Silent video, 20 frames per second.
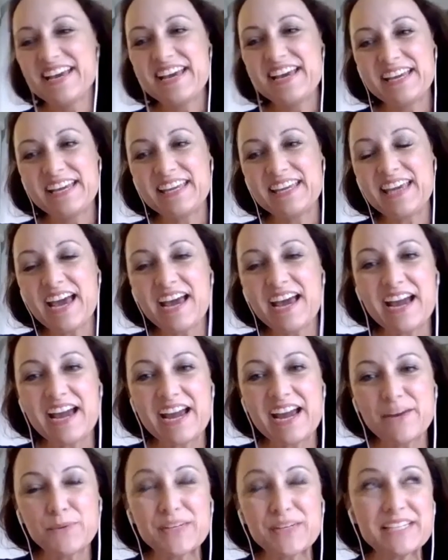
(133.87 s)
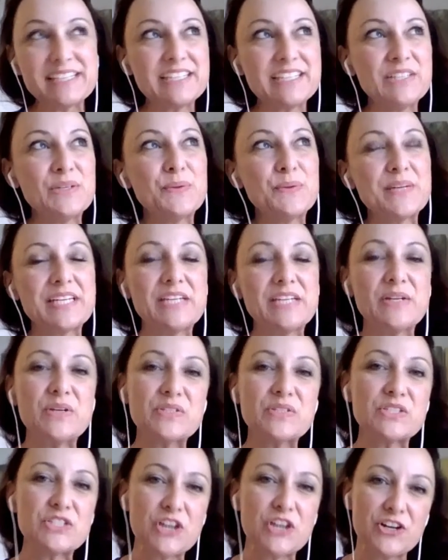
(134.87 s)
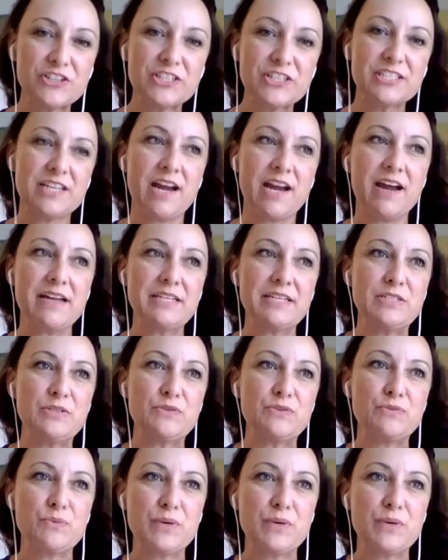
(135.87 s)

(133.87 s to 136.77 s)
Yeah. Well, you know what? It all started kind of